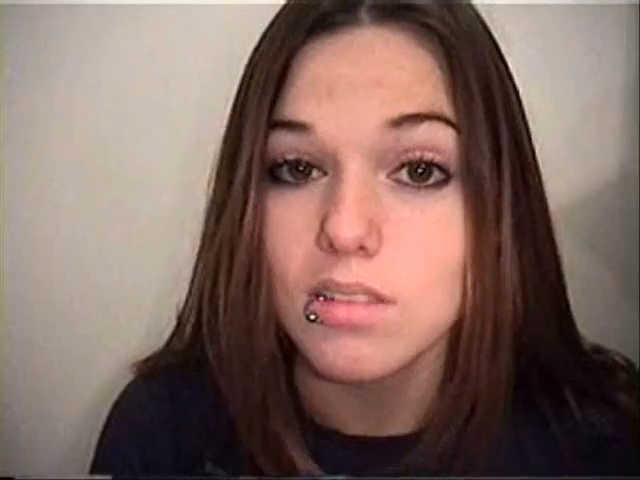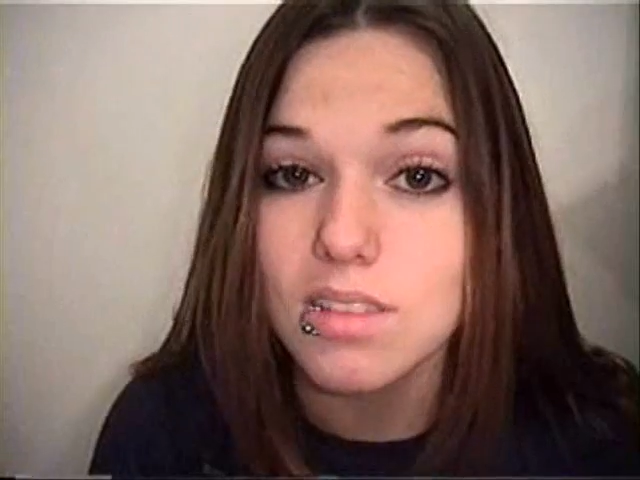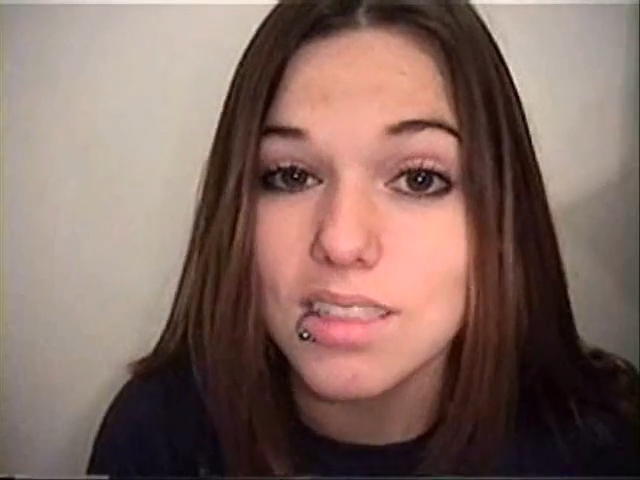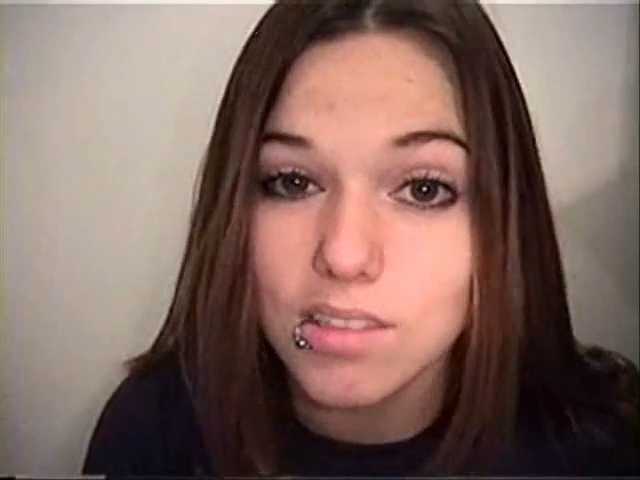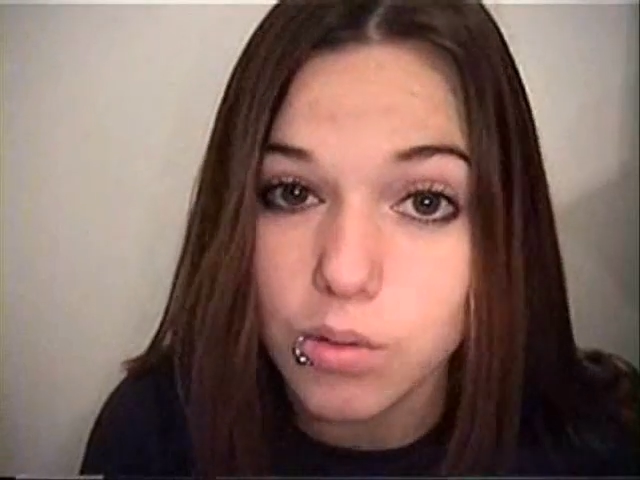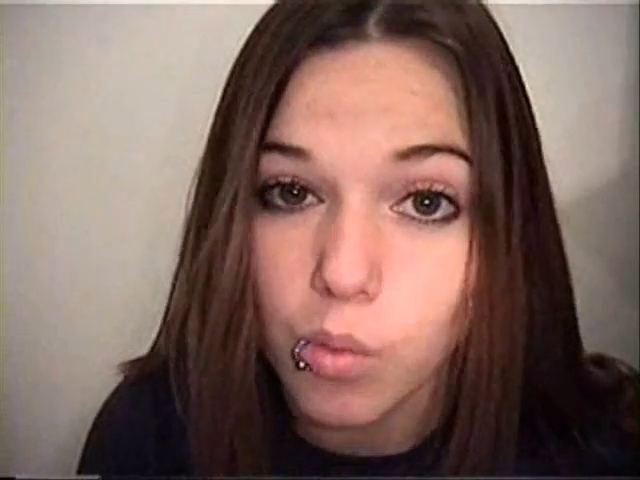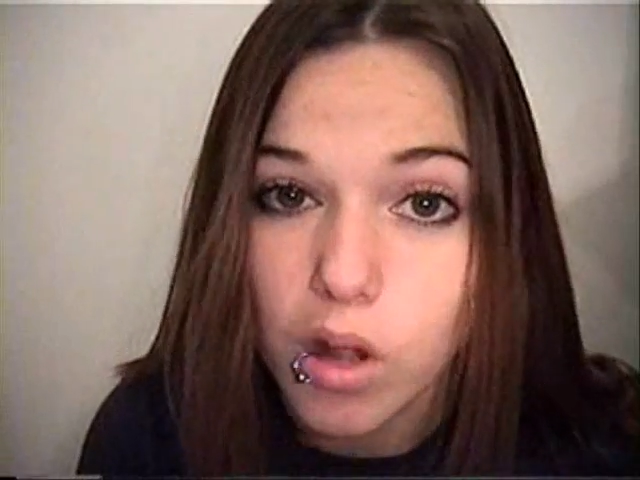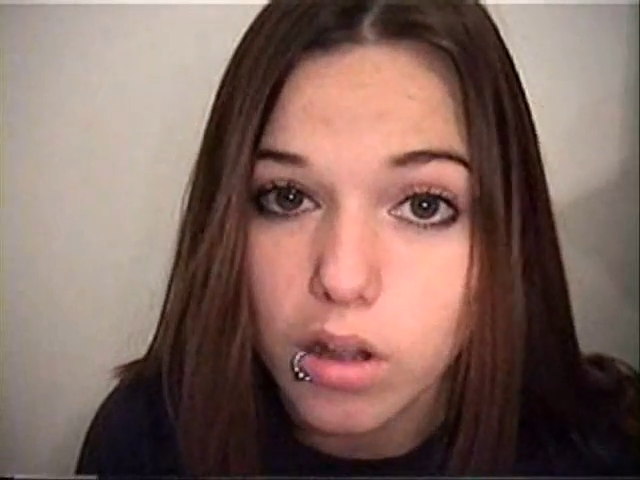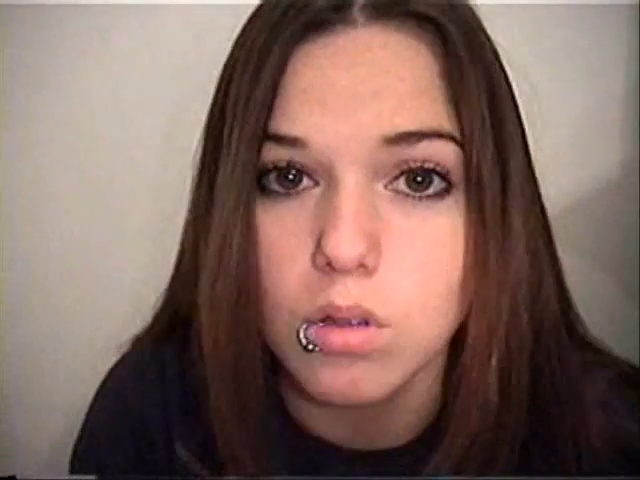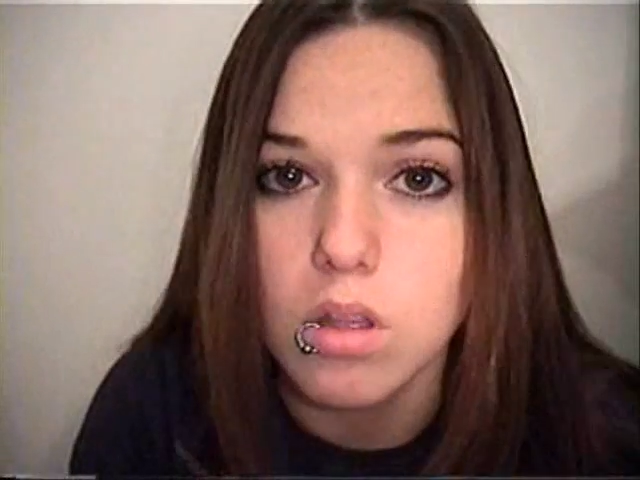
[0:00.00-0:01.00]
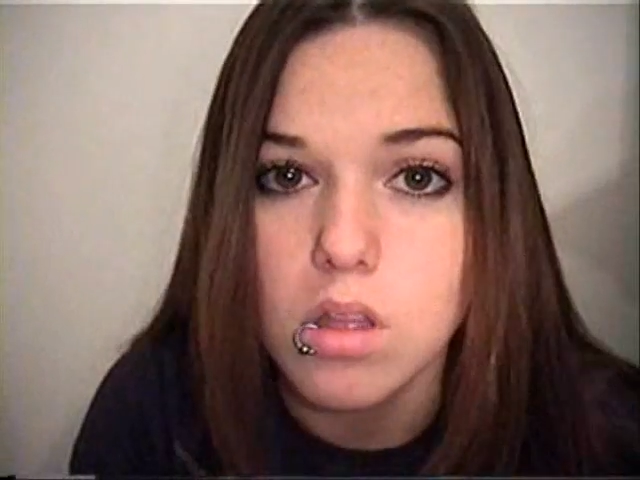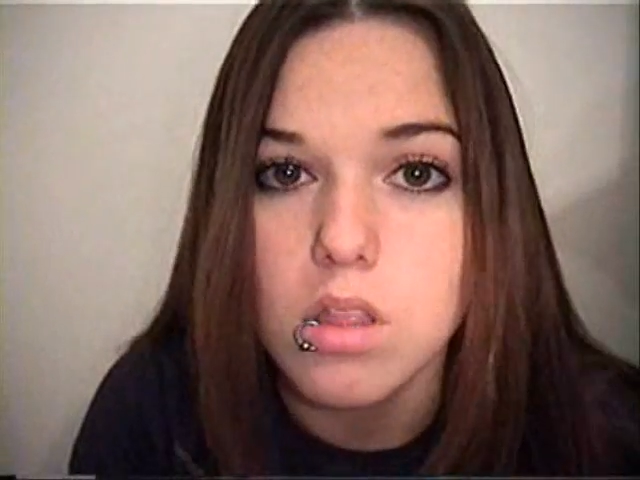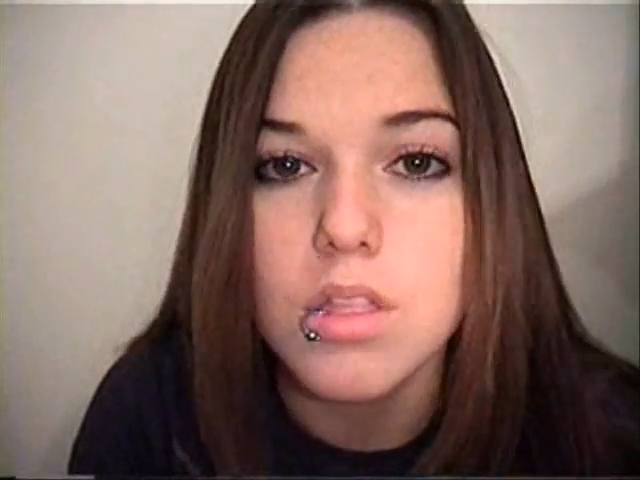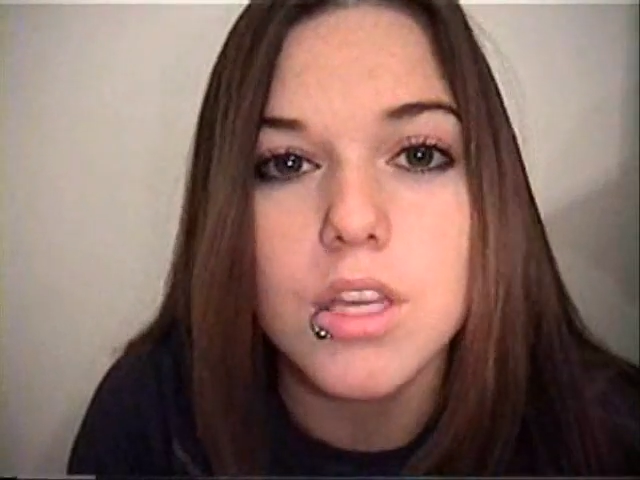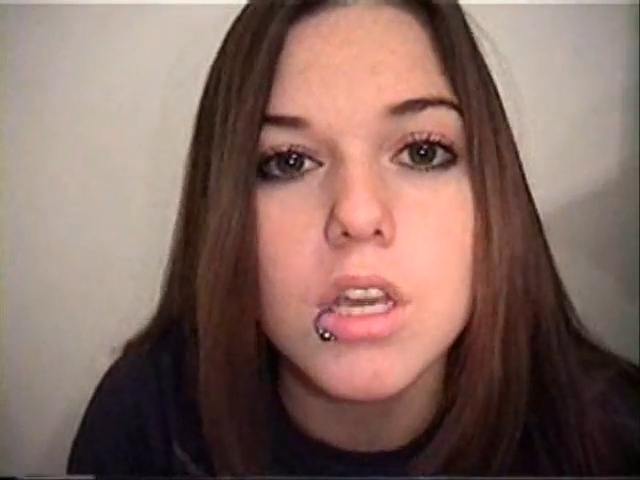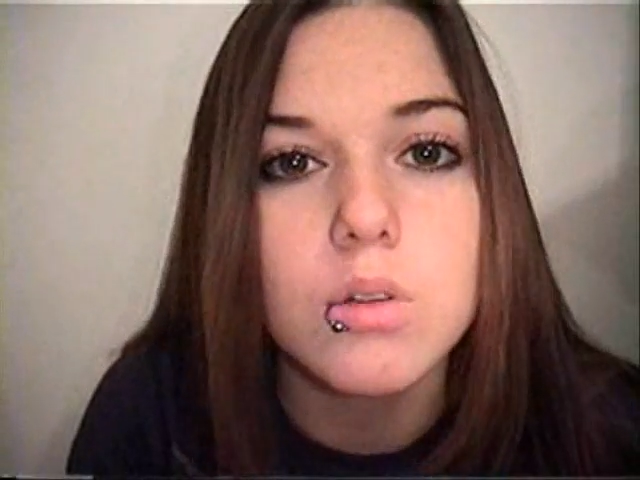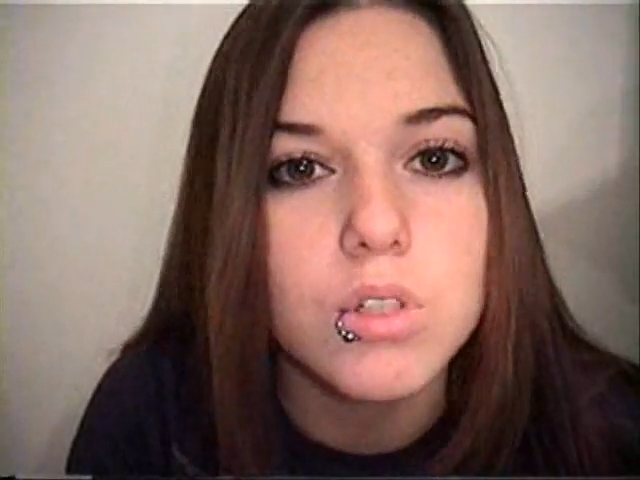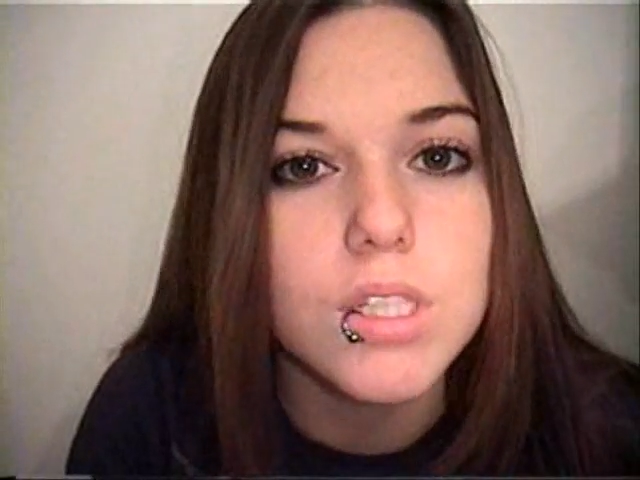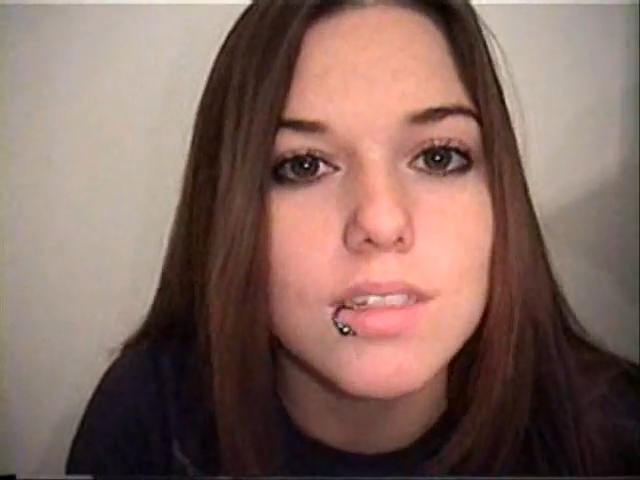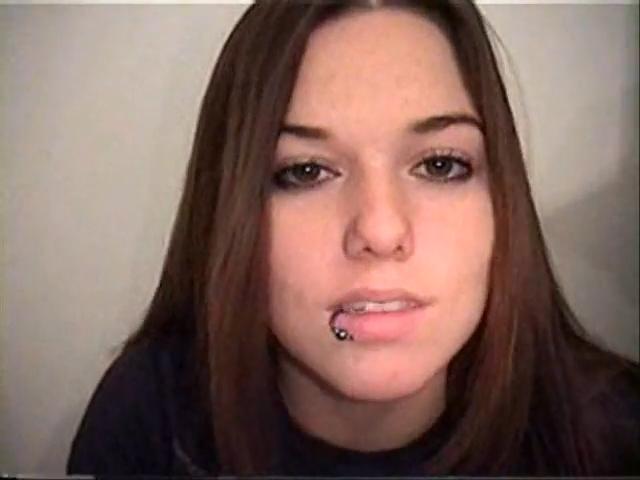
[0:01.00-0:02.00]
61. The
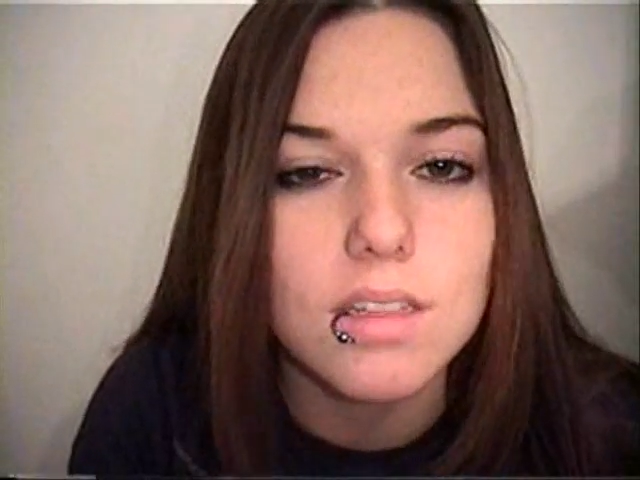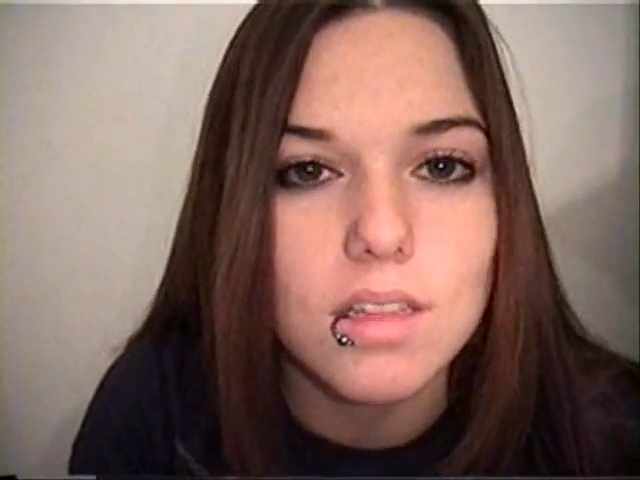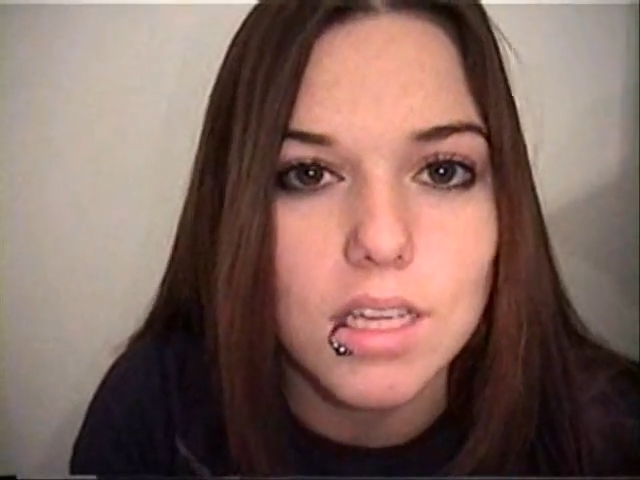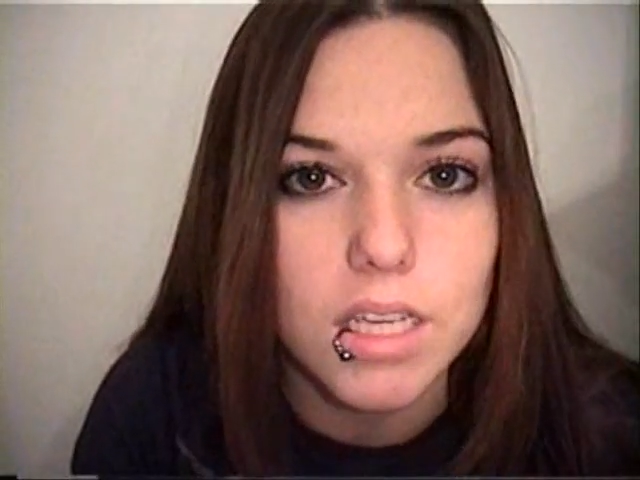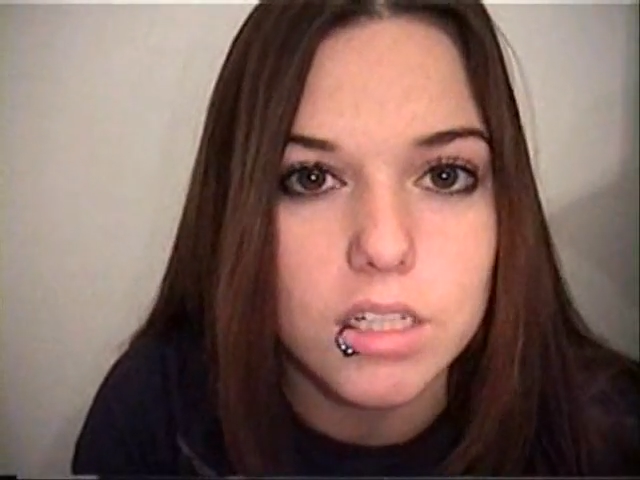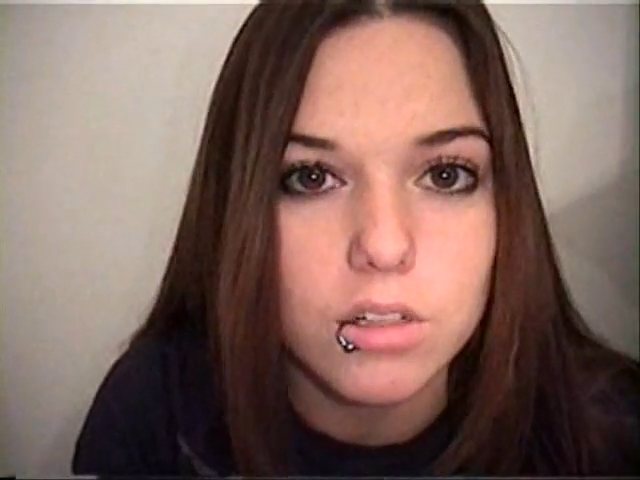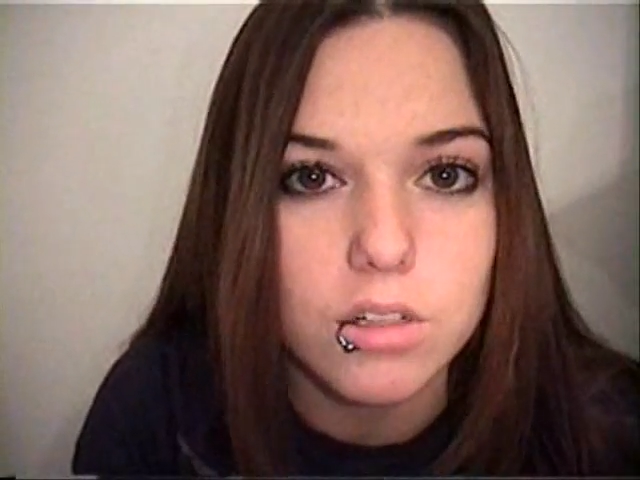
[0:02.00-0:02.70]
coach sends in the kicker.